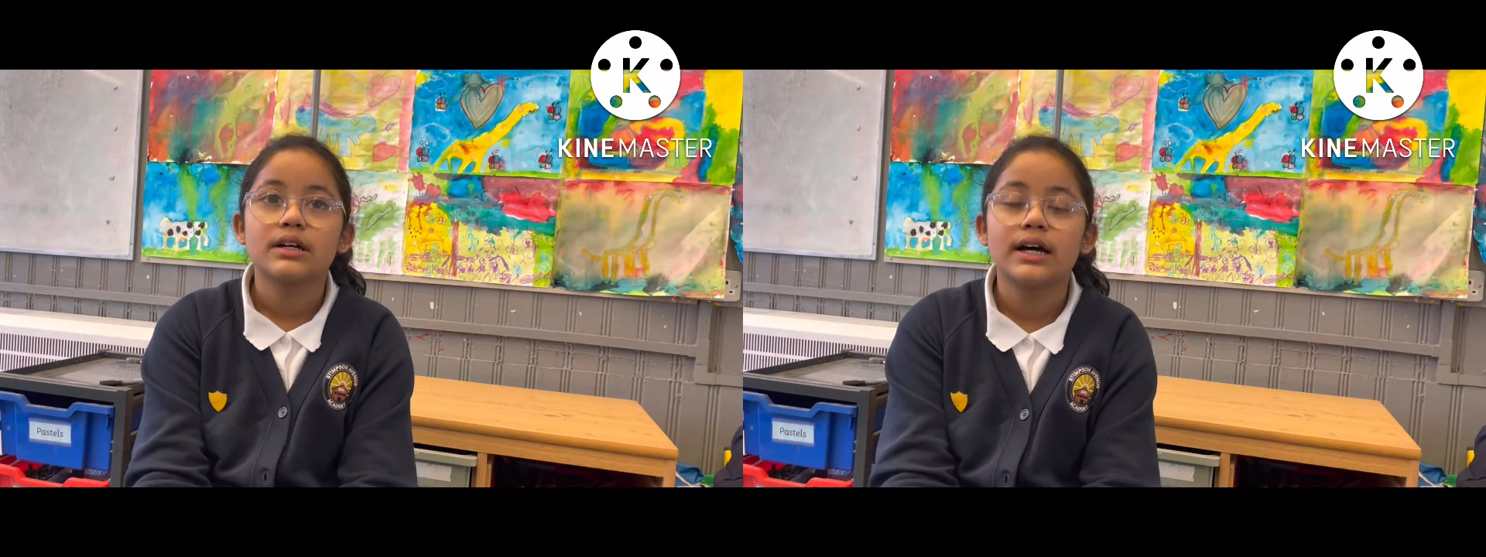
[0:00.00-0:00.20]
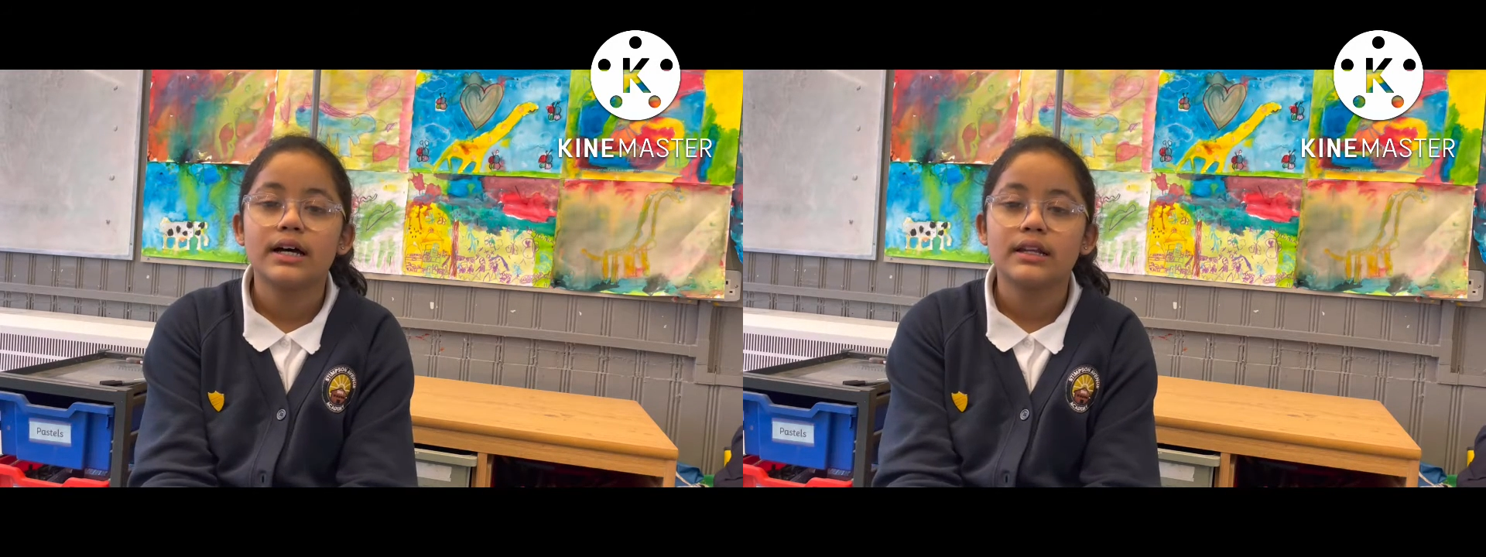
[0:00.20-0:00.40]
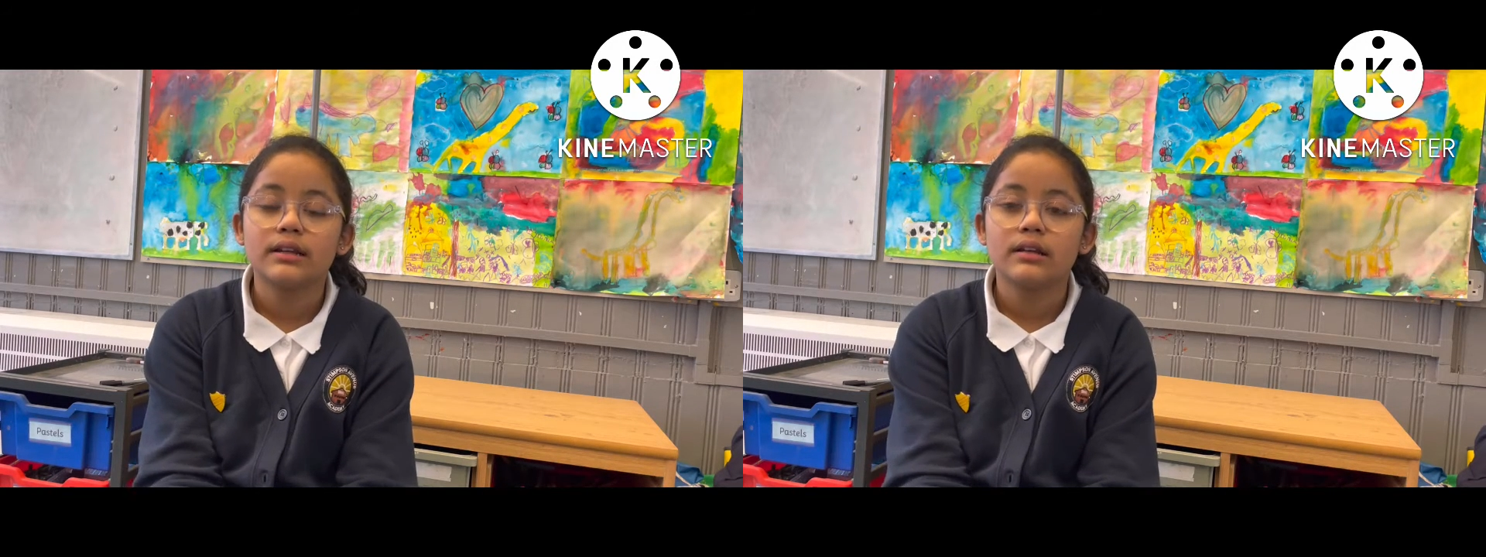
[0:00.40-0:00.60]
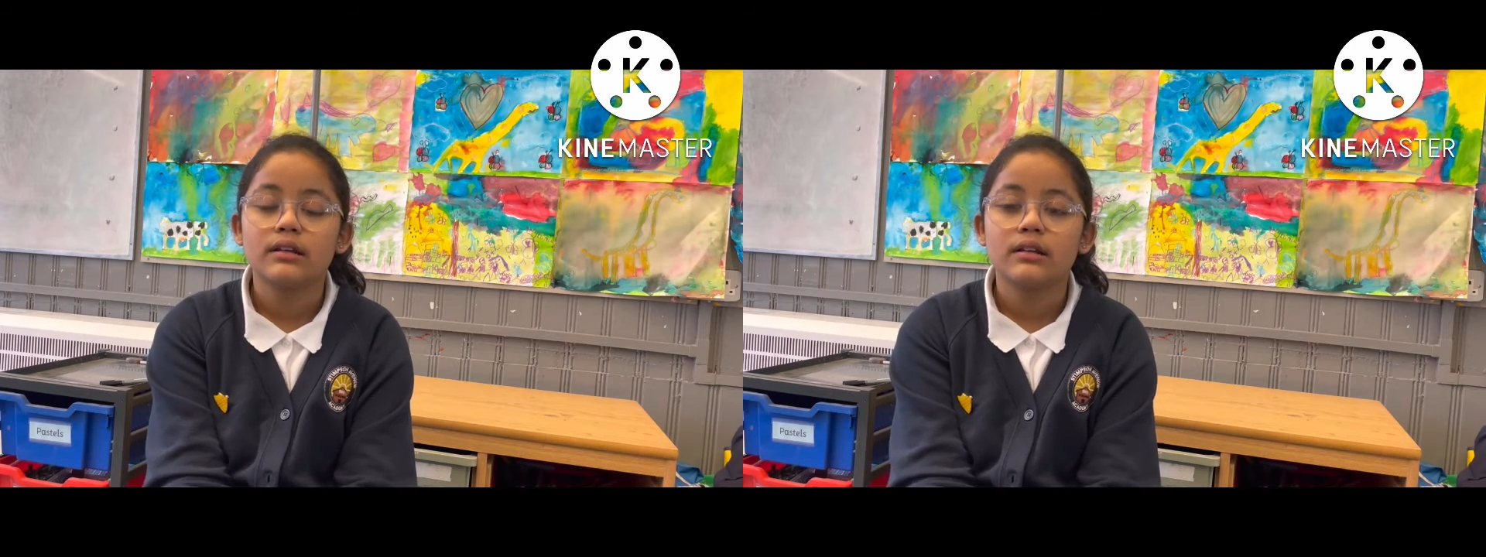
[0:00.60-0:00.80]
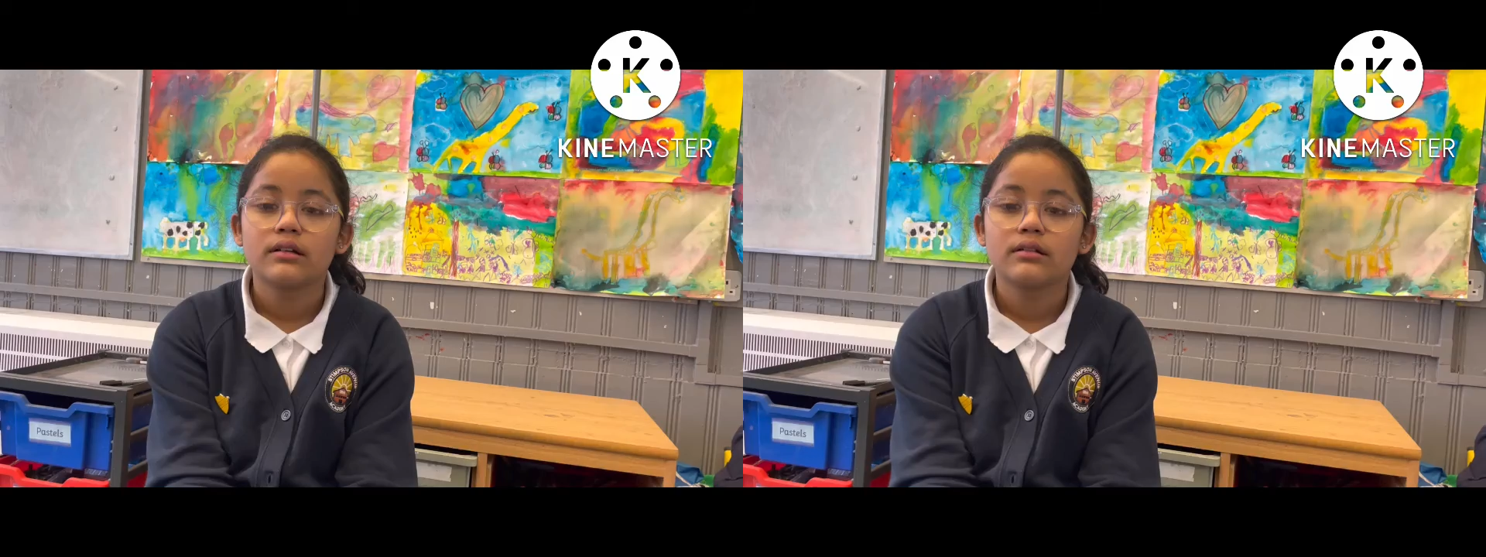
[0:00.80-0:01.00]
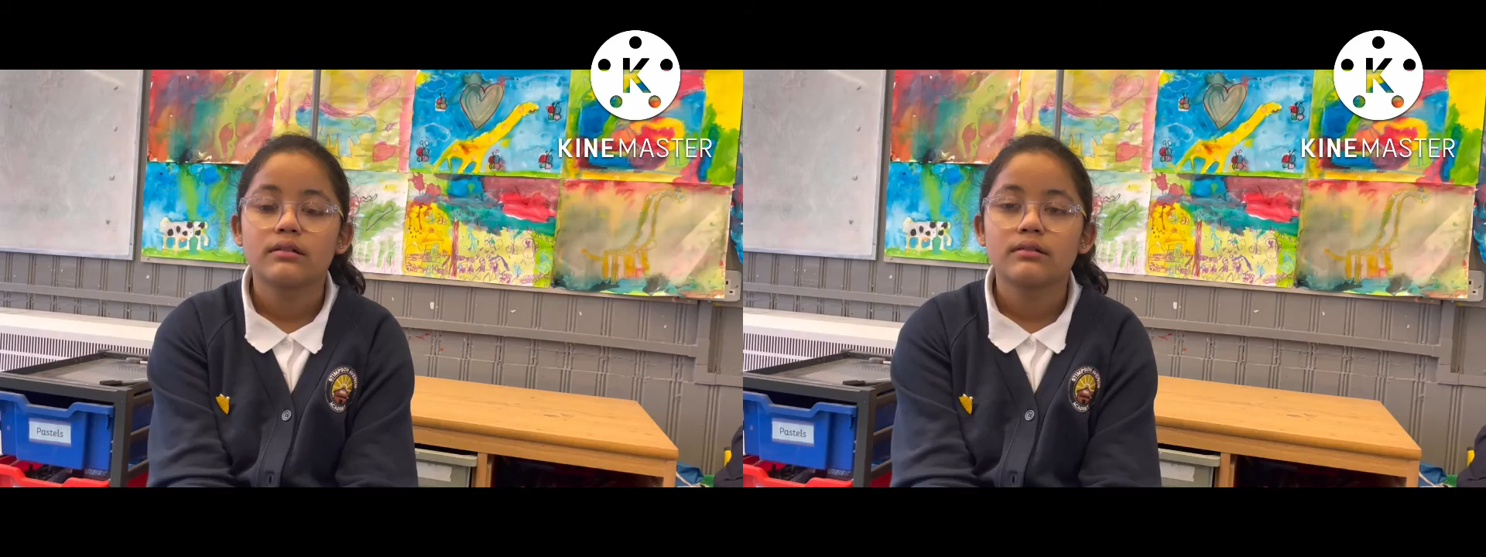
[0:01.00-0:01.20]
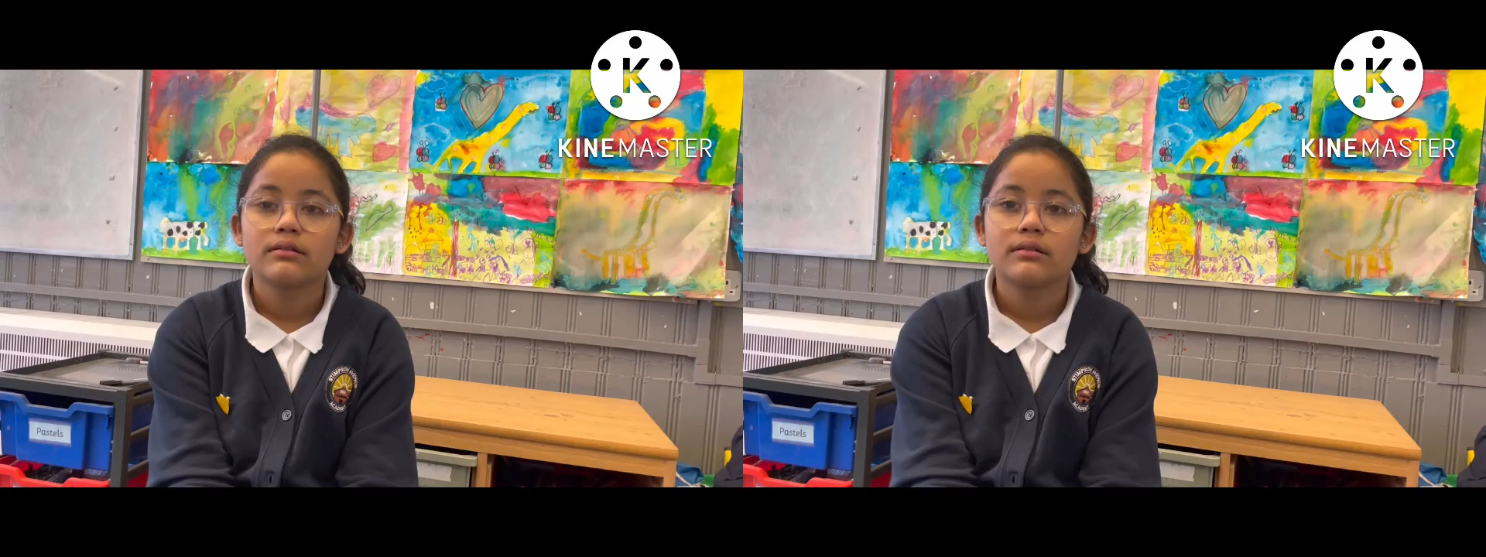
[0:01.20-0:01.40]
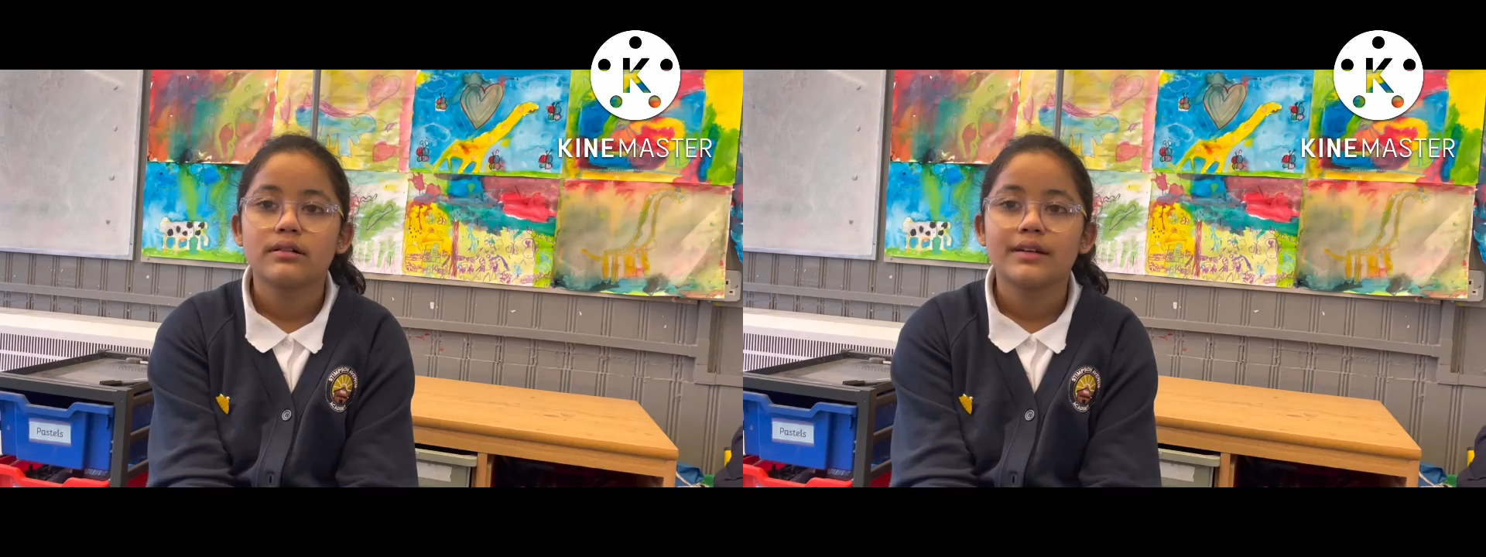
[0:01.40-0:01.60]
and
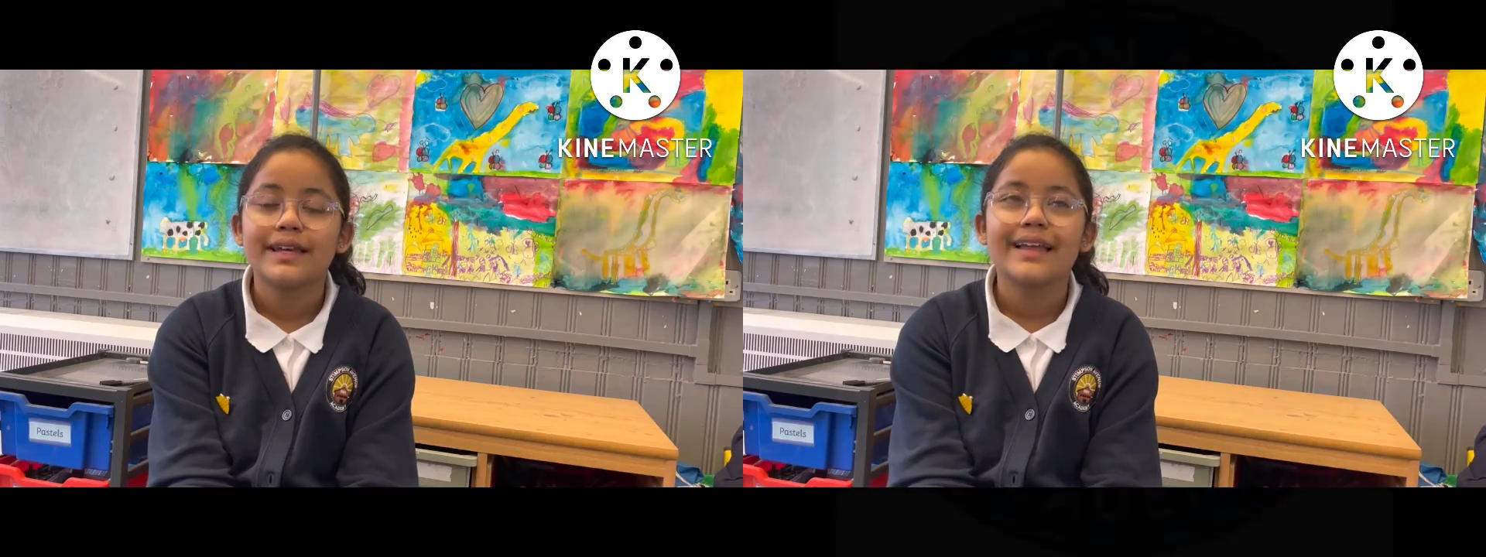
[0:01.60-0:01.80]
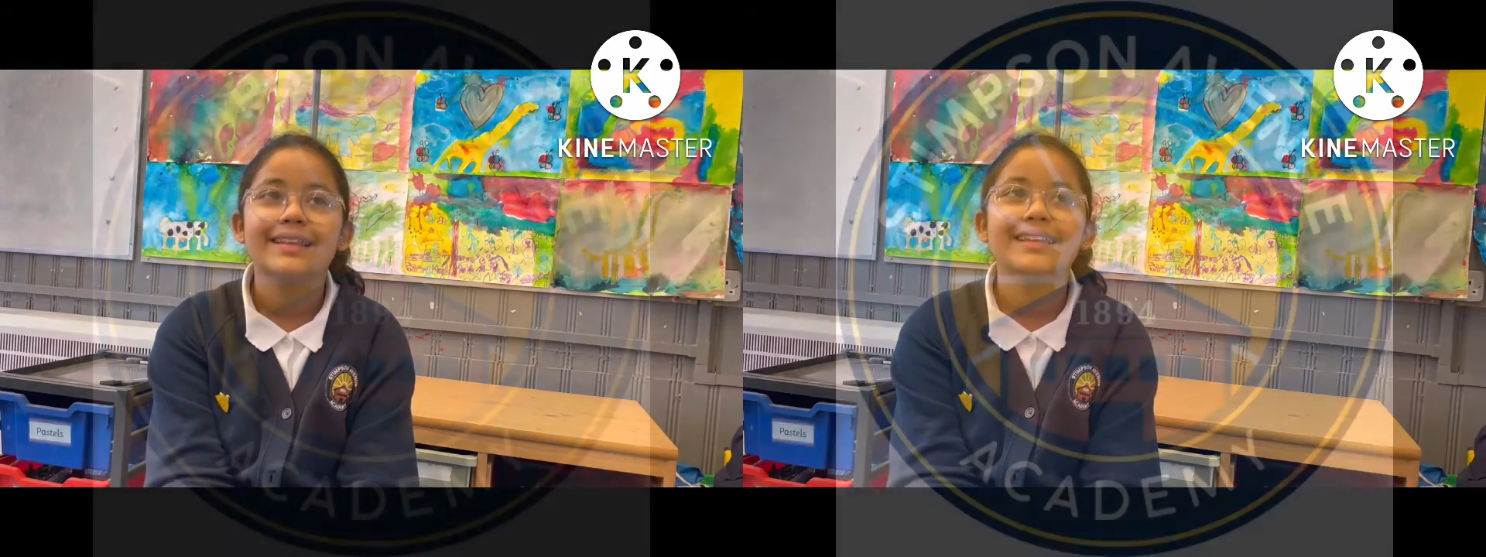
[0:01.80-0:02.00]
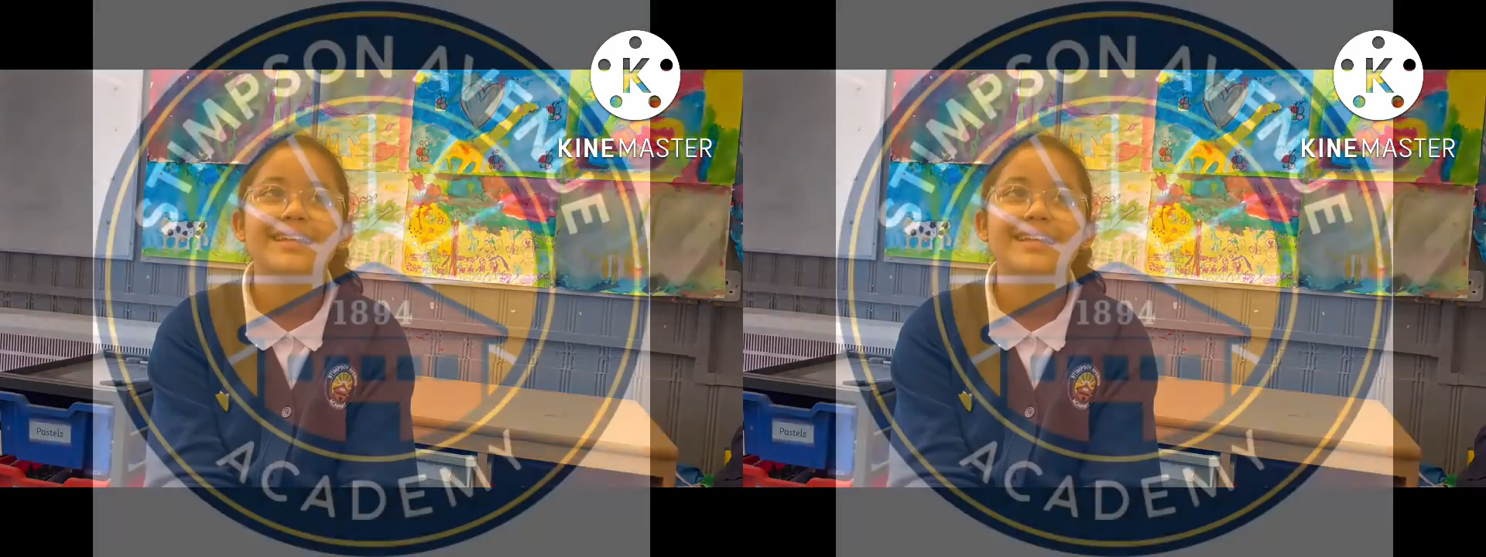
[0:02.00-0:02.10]
yeah, I think